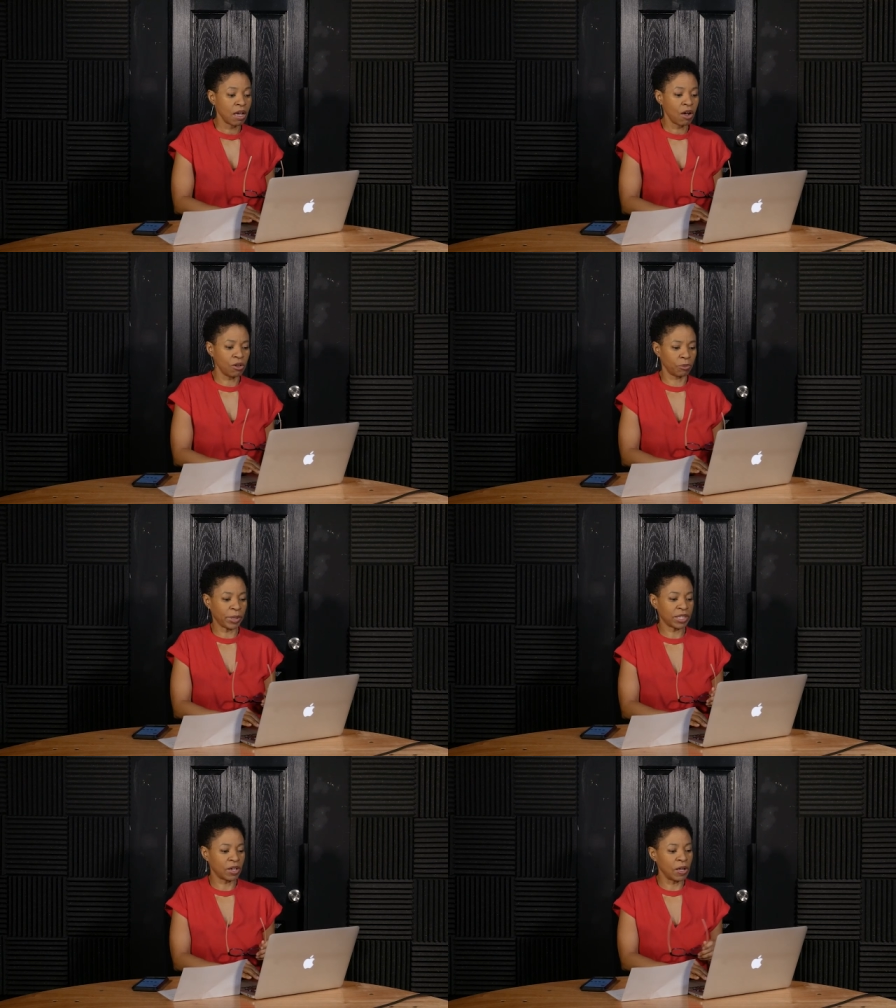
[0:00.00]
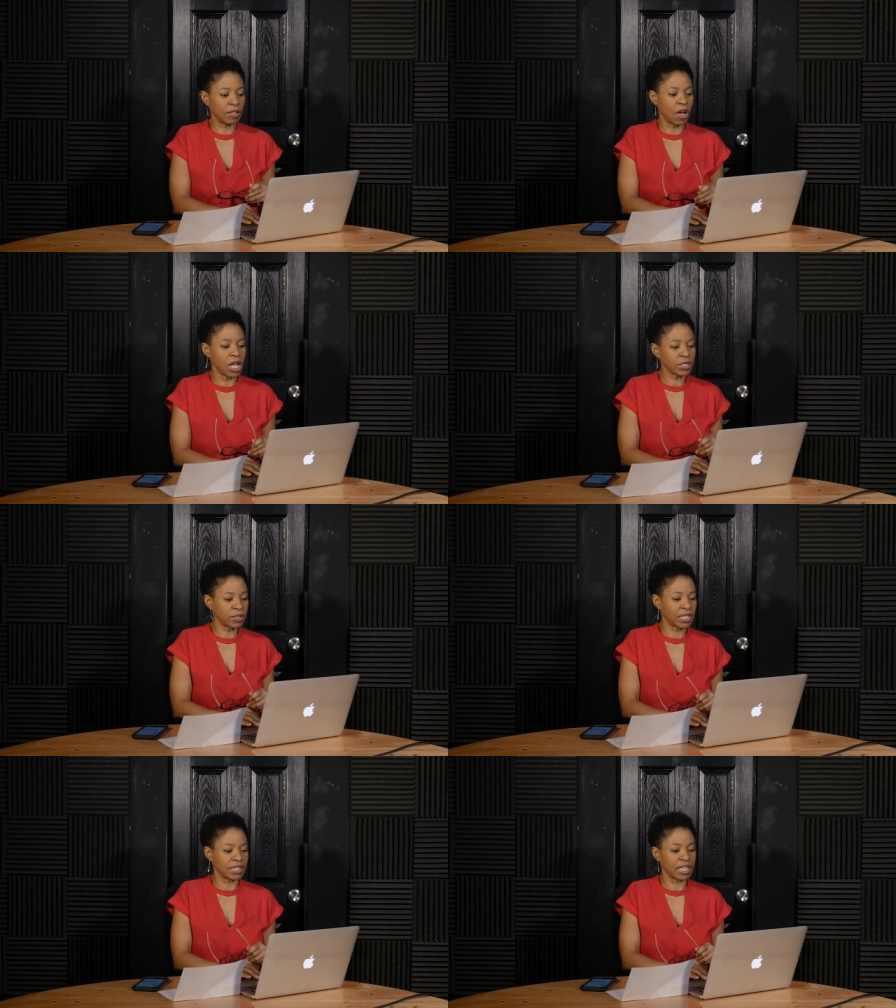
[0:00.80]
Oh, Bake the Hall also
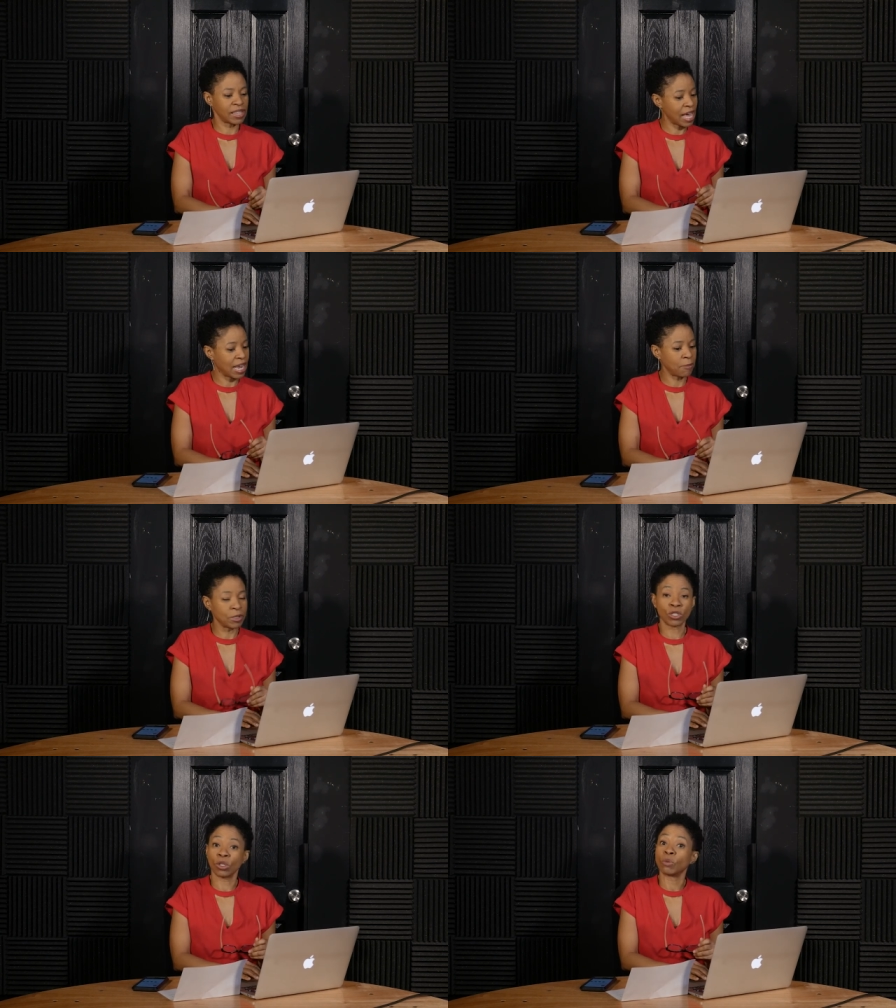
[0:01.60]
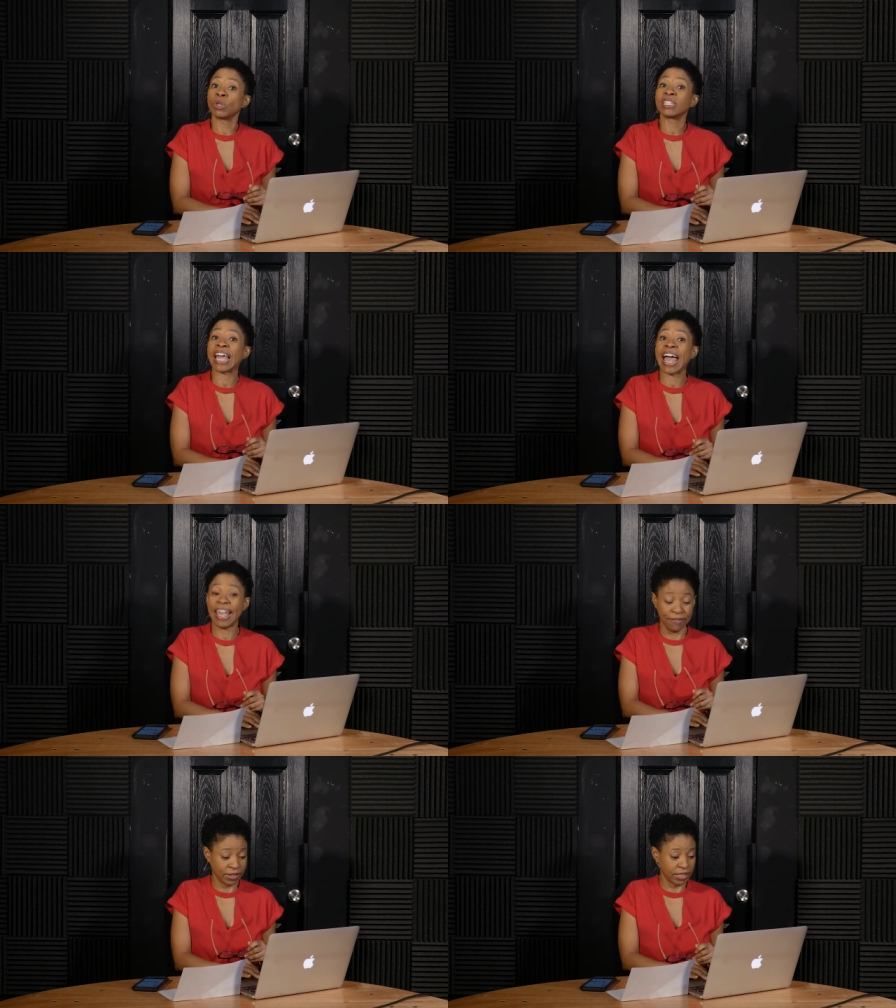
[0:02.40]
said that episode was
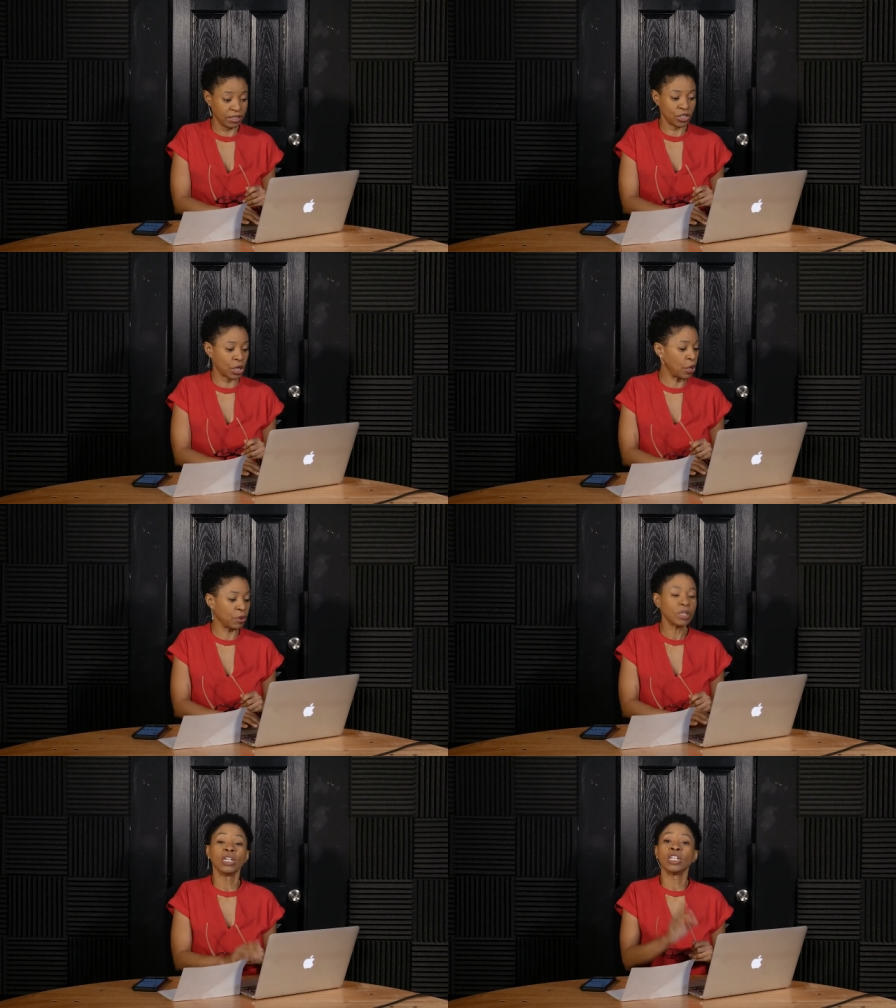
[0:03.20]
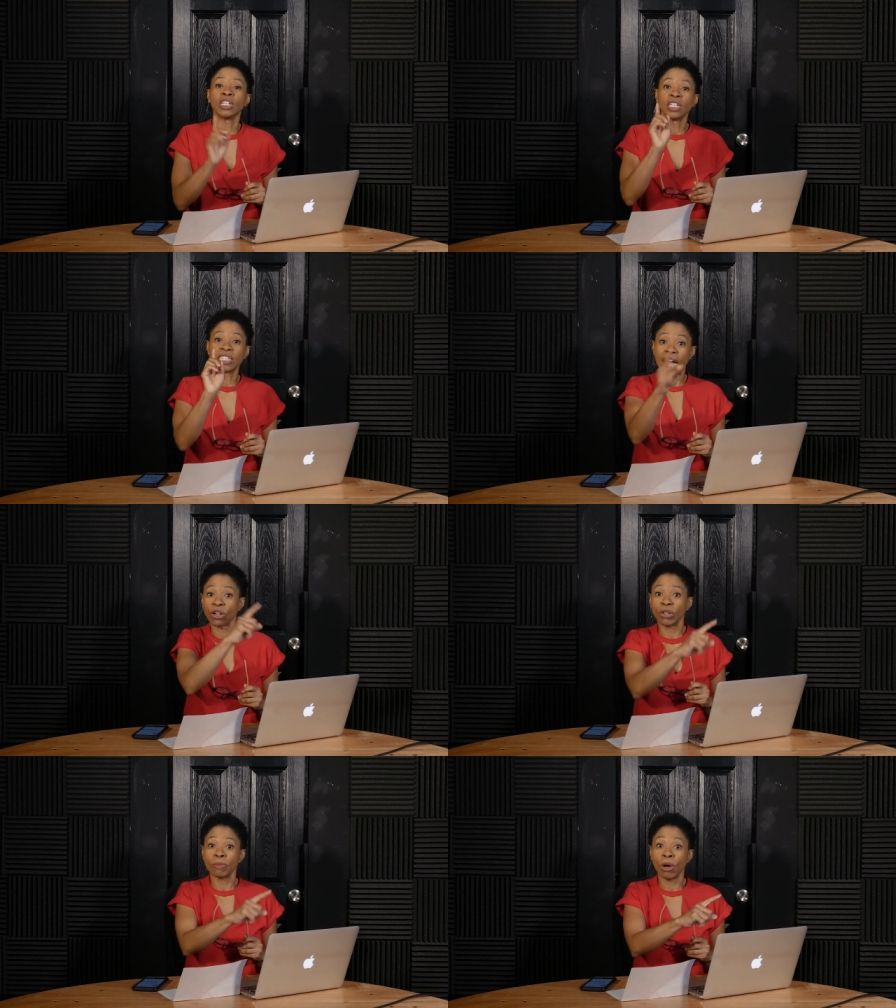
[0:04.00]
heaven. So,
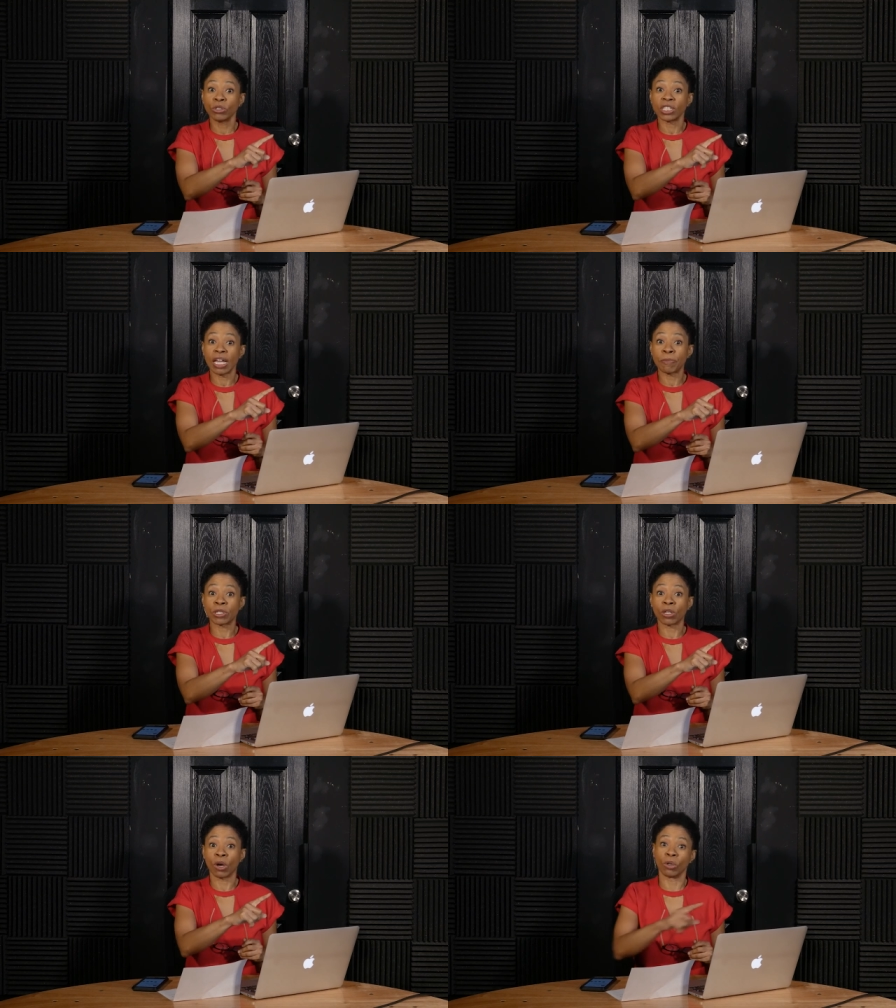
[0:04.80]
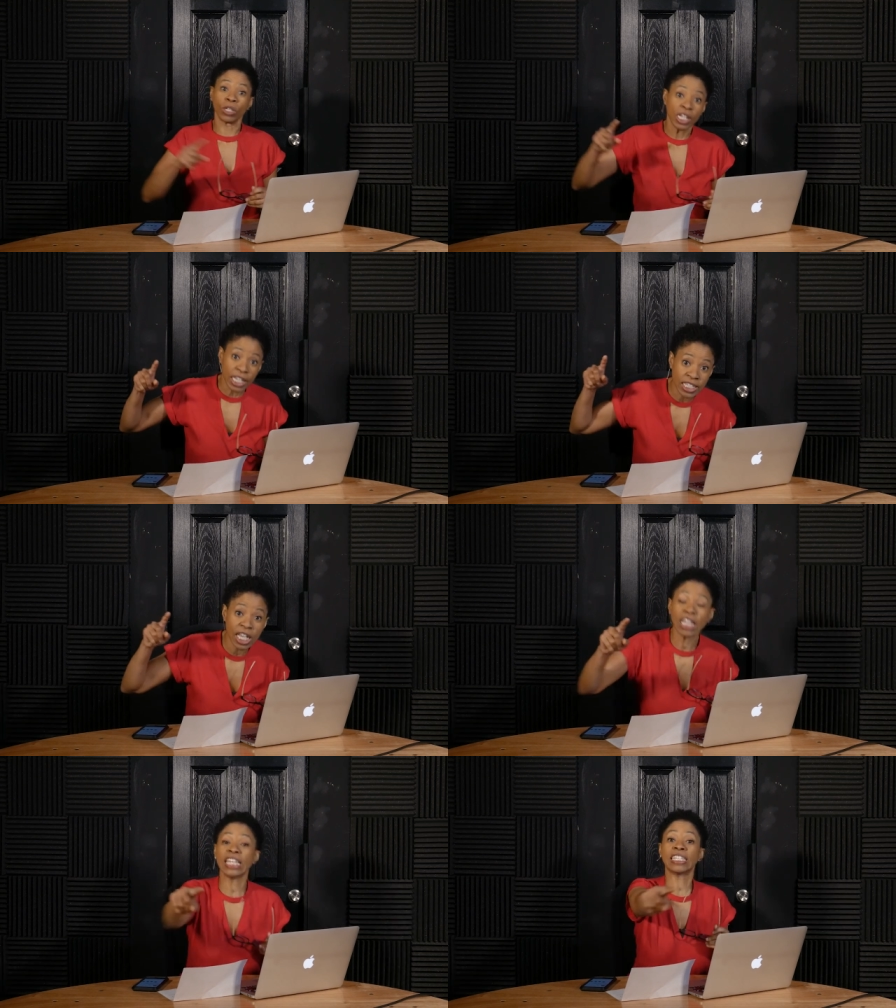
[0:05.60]
taco emoji episode. It's
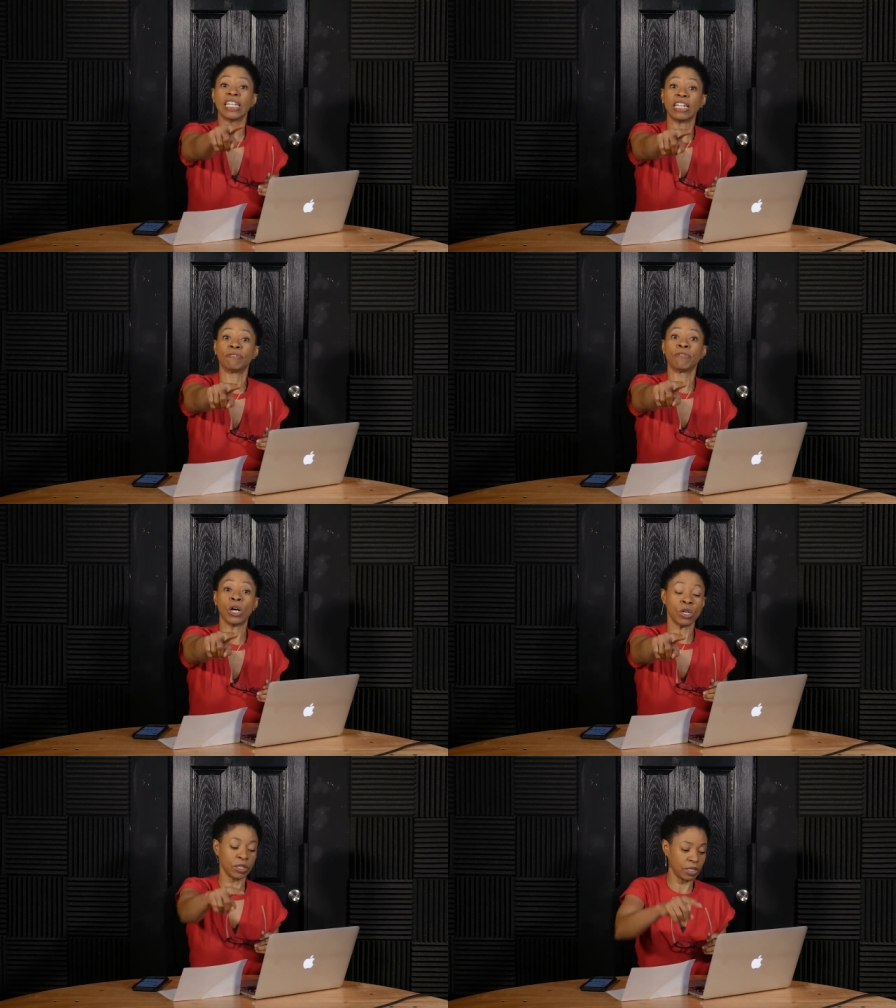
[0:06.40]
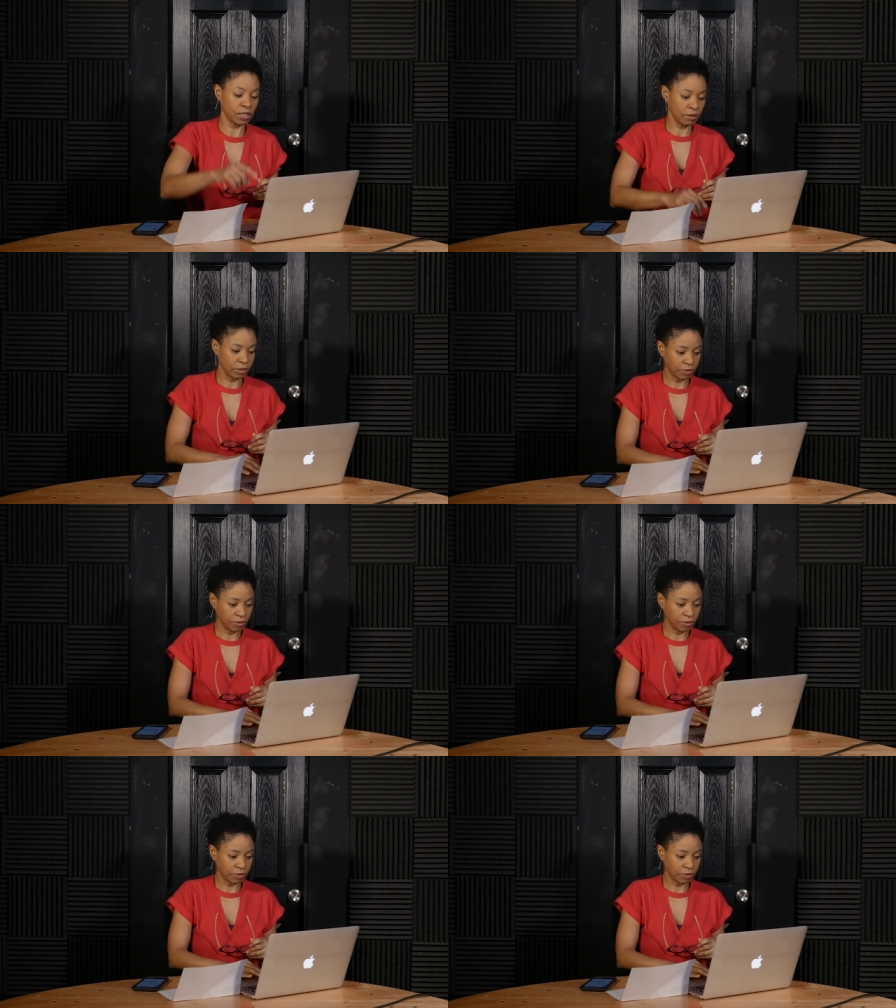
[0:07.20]
a listen, folks.